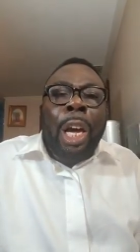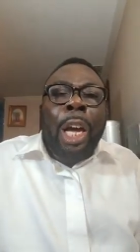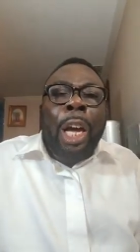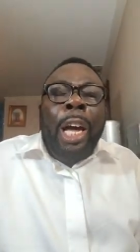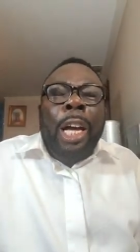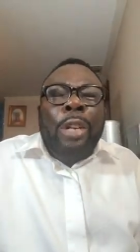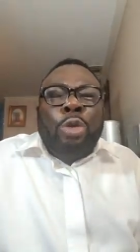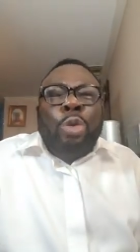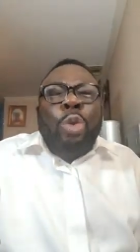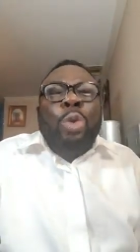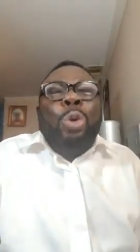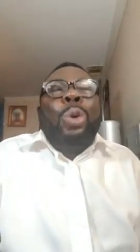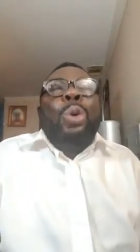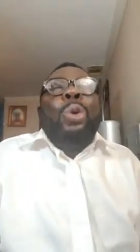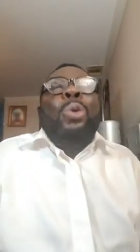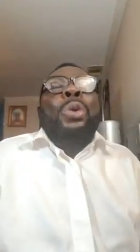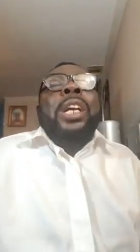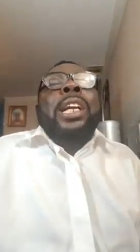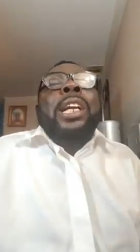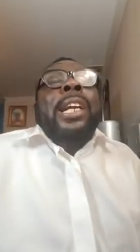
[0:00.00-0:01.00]

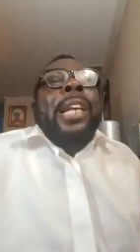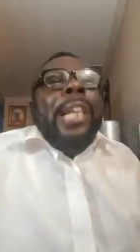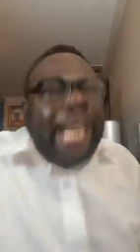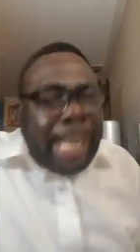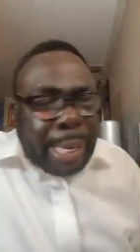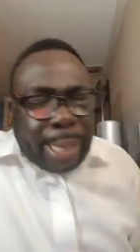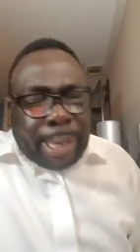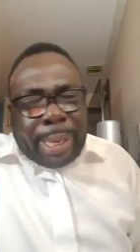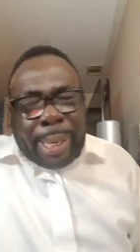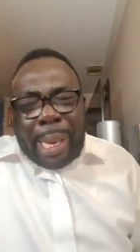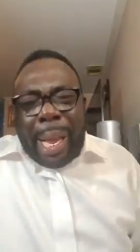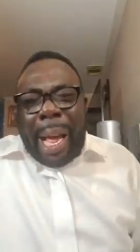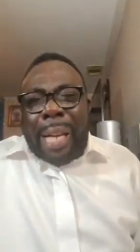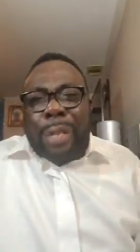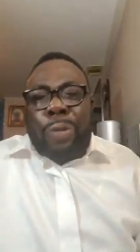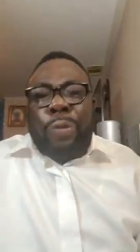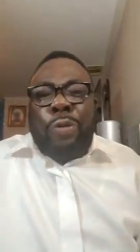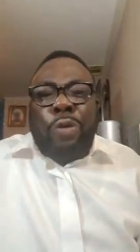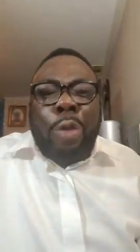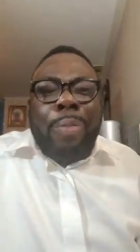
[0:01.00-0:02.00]
to release
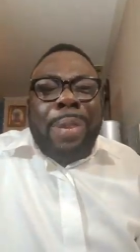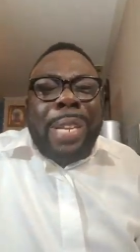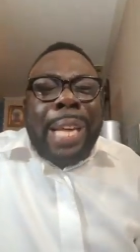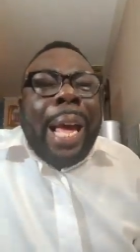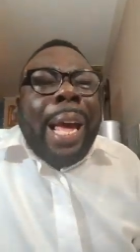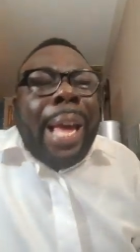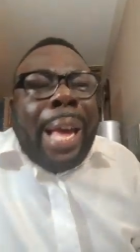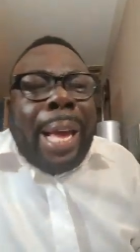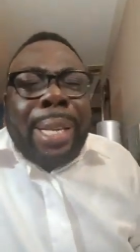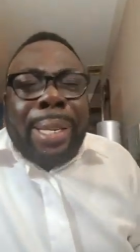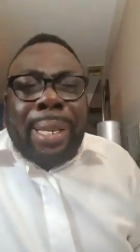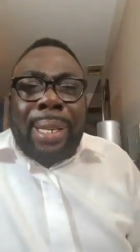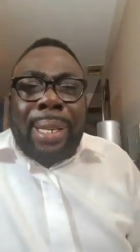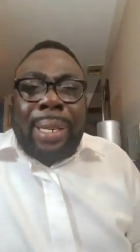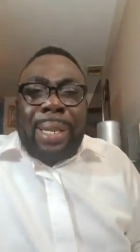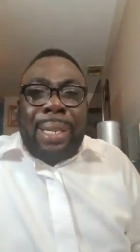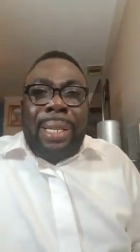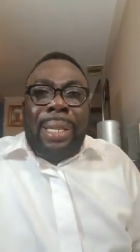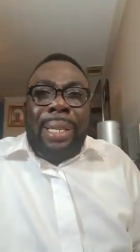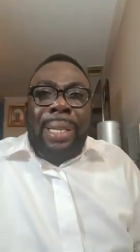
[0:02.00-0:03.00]
us from their
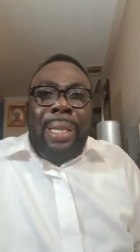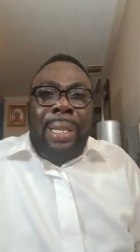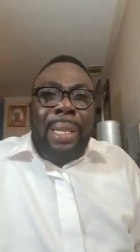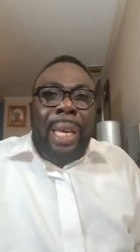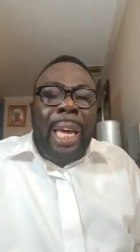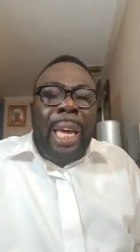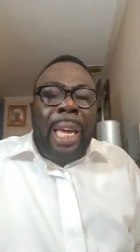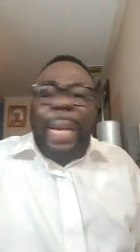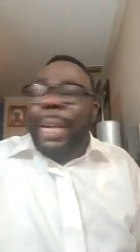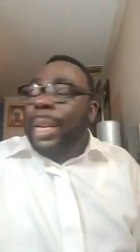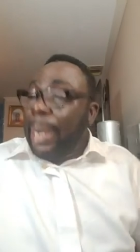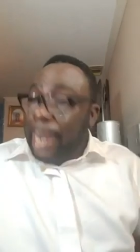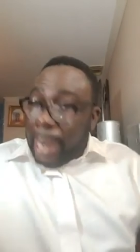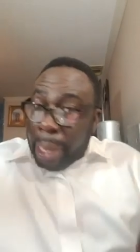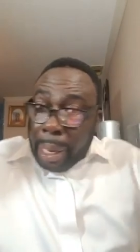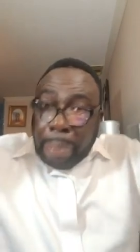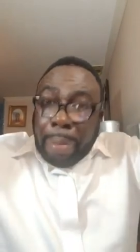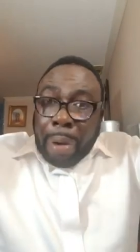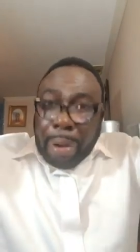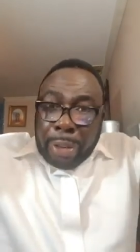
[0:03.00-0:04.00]
hands in the
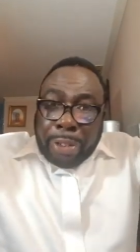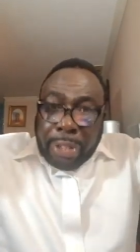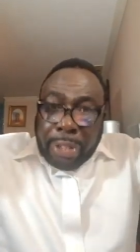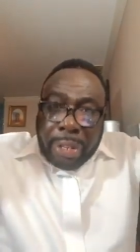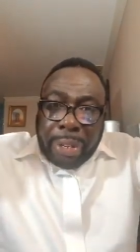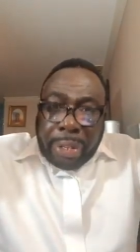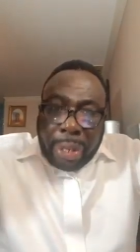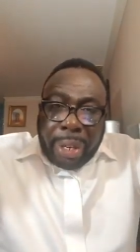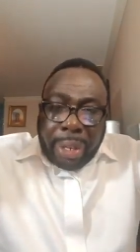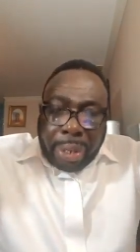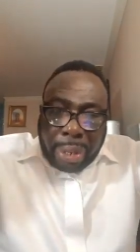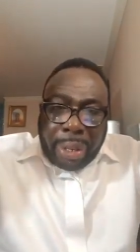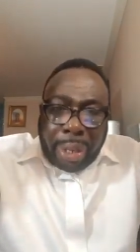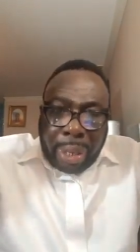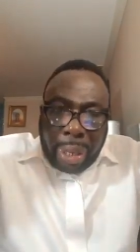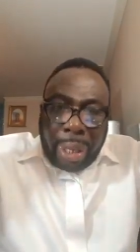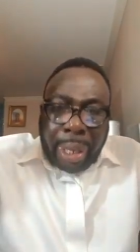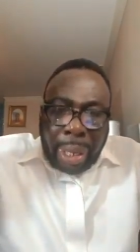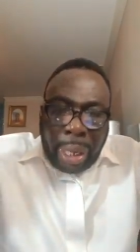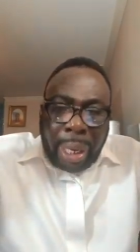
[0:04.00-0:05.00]
name of Jesus.
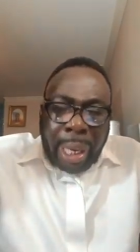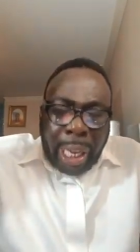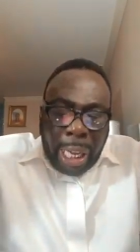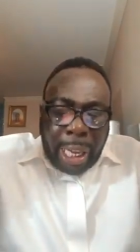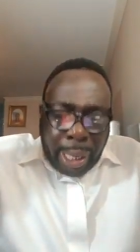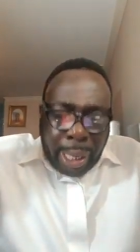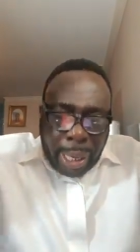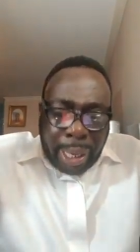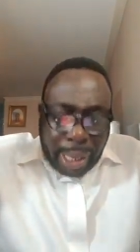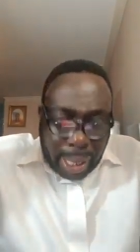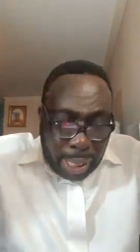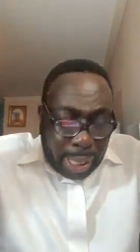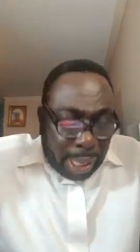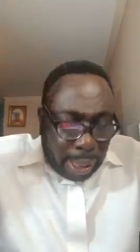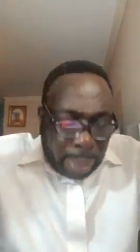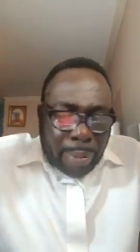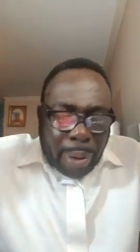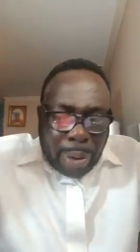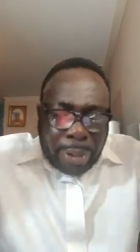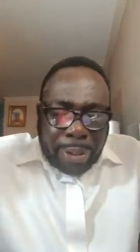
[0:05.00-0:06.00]
In the
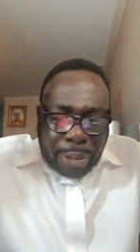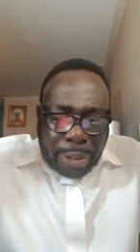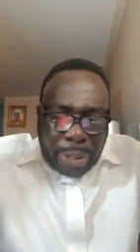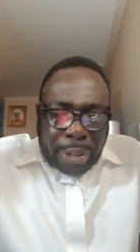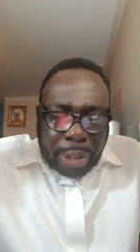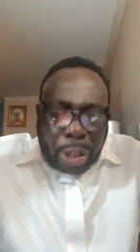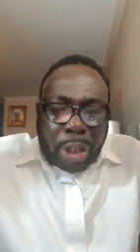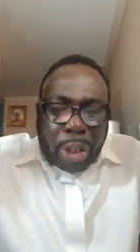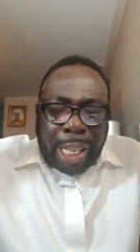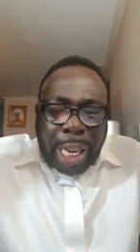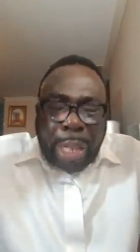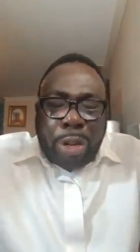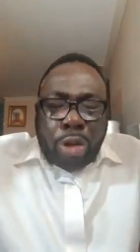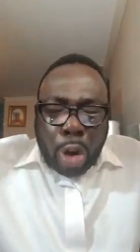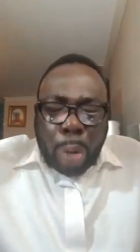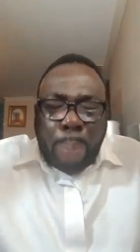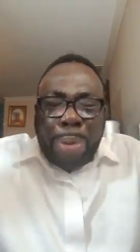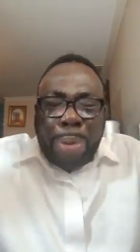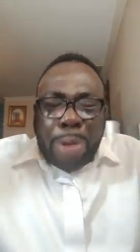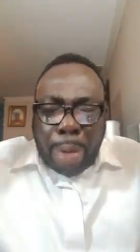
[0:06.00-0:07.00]
name of Jesus,
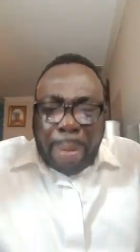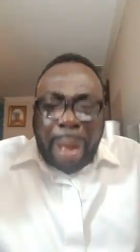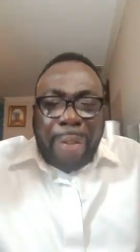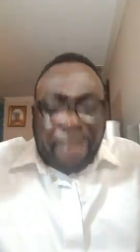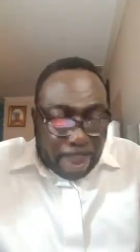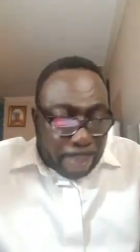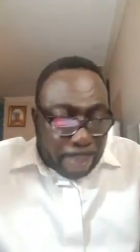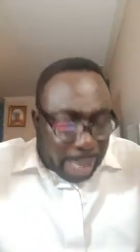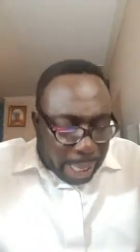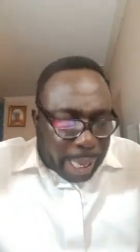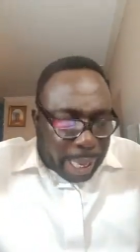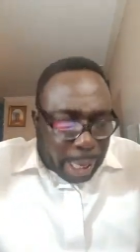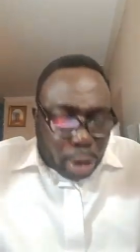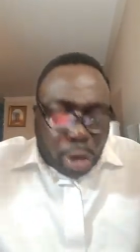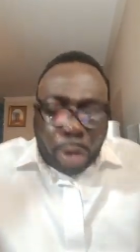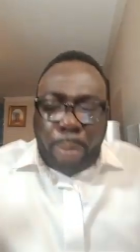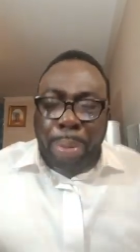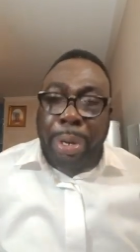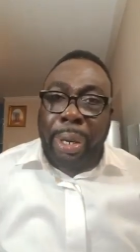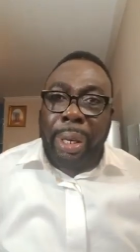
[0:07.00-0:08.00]
just open your mouth and
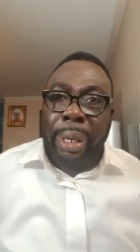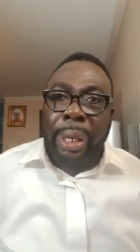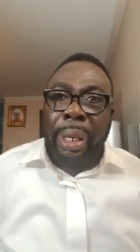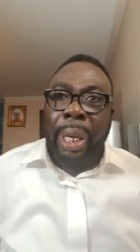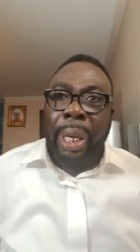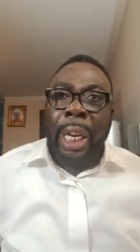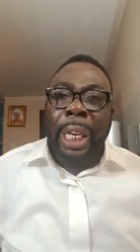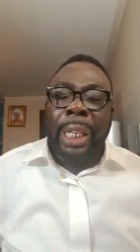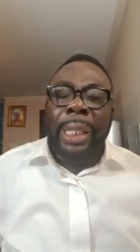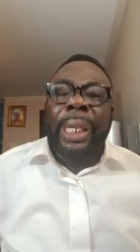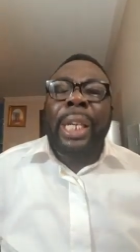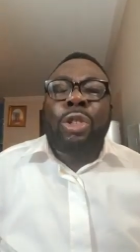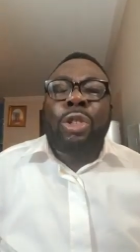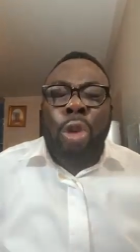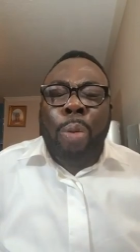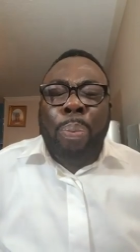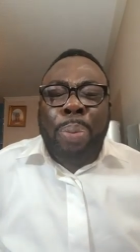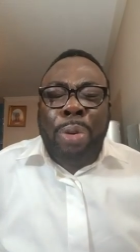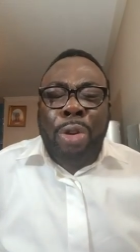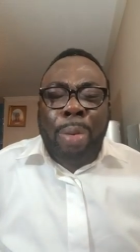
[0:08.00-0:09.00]
begin to pray.
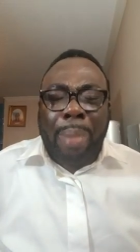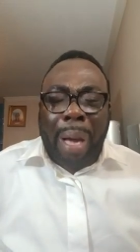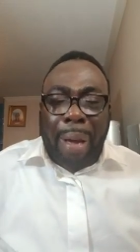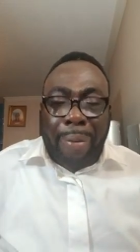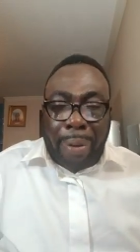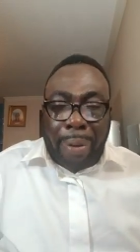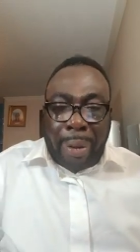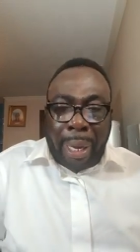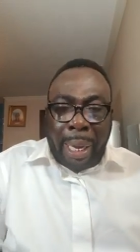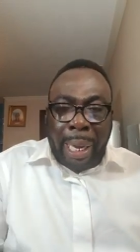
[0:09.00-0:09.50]
Just open your mouth.